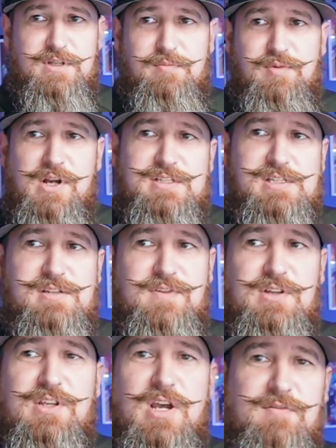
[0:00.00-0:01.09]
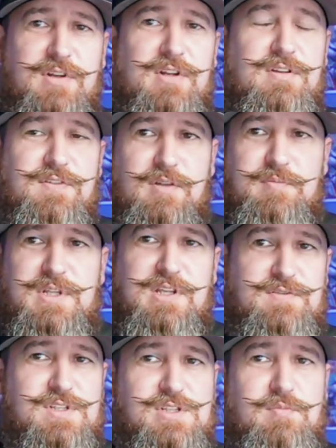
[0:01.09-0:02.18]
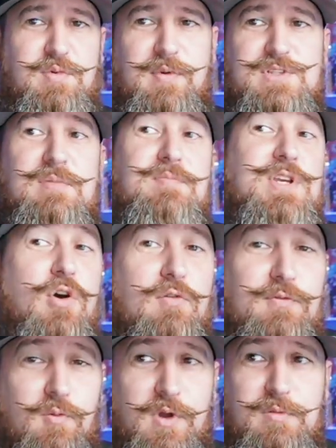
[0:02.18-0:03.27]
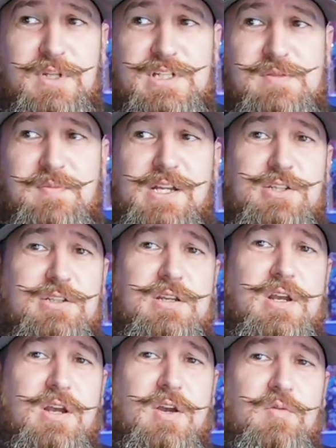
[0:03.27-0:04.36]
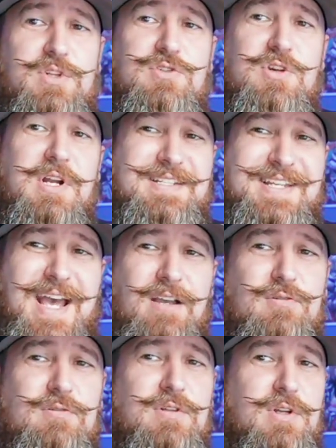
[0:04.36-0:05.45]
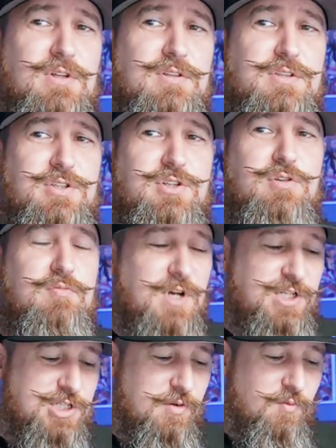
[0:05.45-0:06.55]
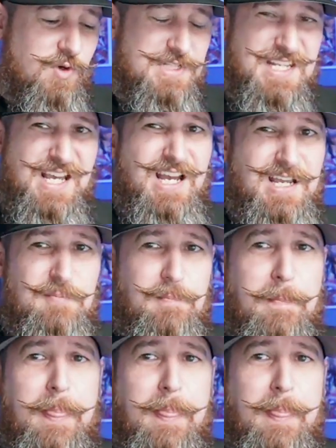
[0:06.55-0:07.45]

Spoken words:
The process of uncovering and developing gifts and superpowers can be overwhelming, especially when you try to tackle too much at one time.